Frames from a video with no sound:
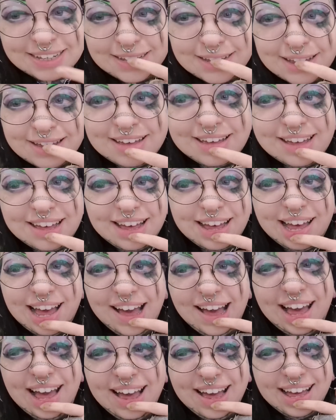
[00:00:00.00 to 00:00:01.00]

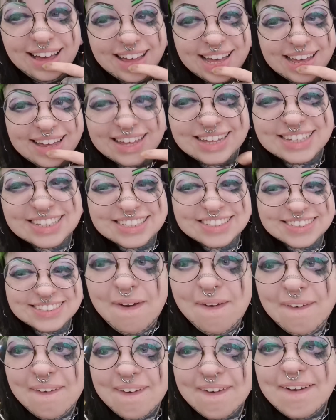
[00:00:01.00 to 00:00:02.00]
Ah,
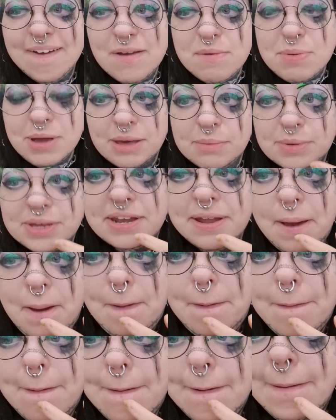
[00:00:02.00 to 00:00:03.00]
I hope it can be done.
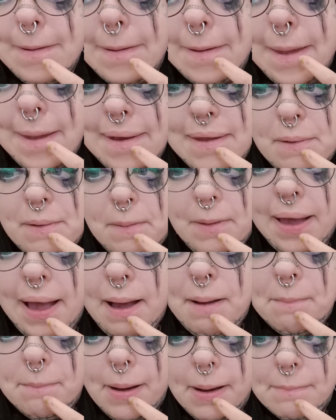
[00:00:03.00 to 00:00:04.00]
Look at that little cat
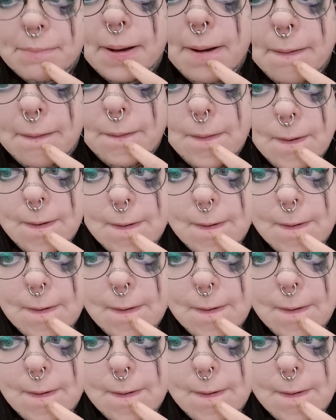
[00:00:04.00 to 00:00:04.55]
bum hole.